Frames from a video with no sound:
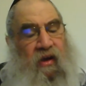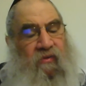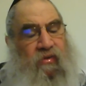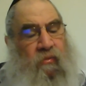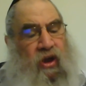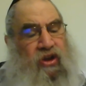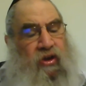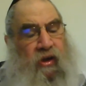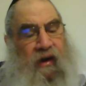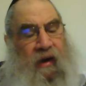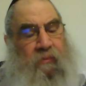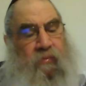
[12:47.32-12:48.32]
from Loshna
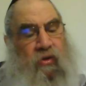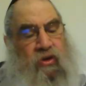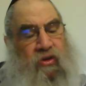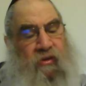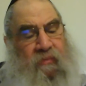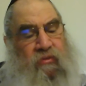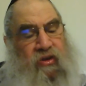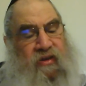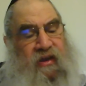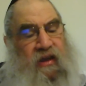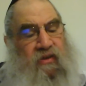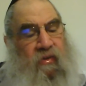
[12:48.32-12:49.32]
Ramam, because the Ramam just
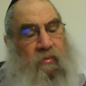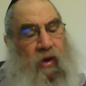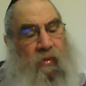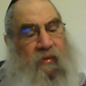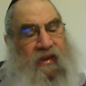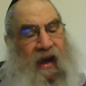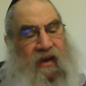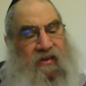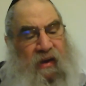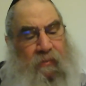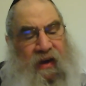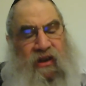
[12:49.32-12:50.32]
says, V'm Oma Tachas
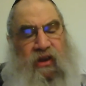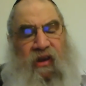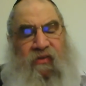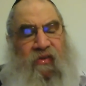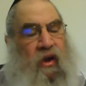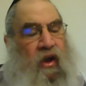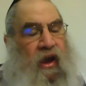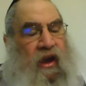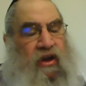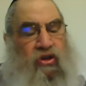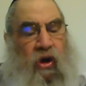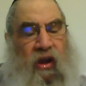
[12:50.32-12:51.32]
HaMashkev, he
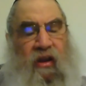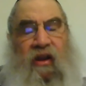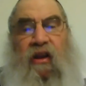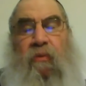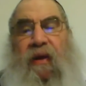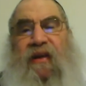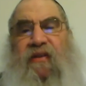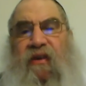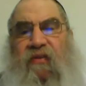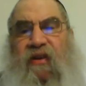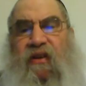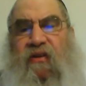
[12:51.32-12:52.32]

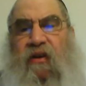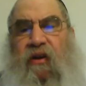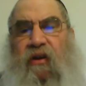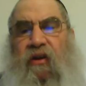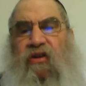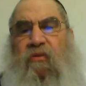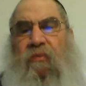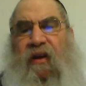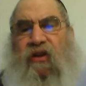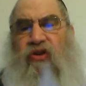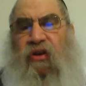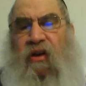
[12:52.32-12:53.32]
doesn't
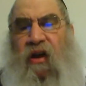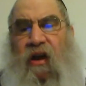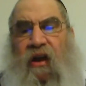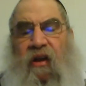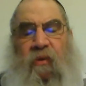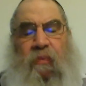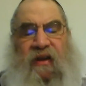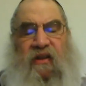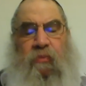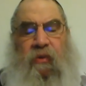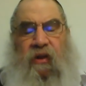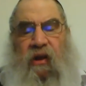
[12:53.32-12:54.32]
mention the
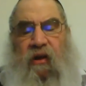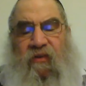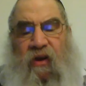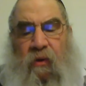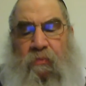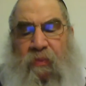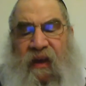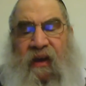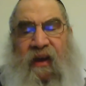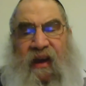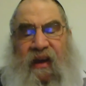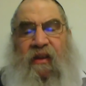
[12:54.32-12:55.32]
possibility of him
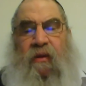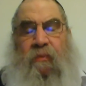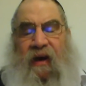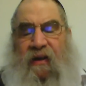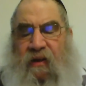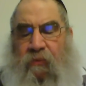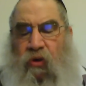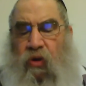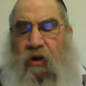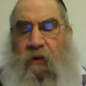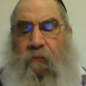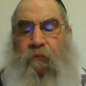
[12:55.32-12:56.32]
being in the bayis hamenuga.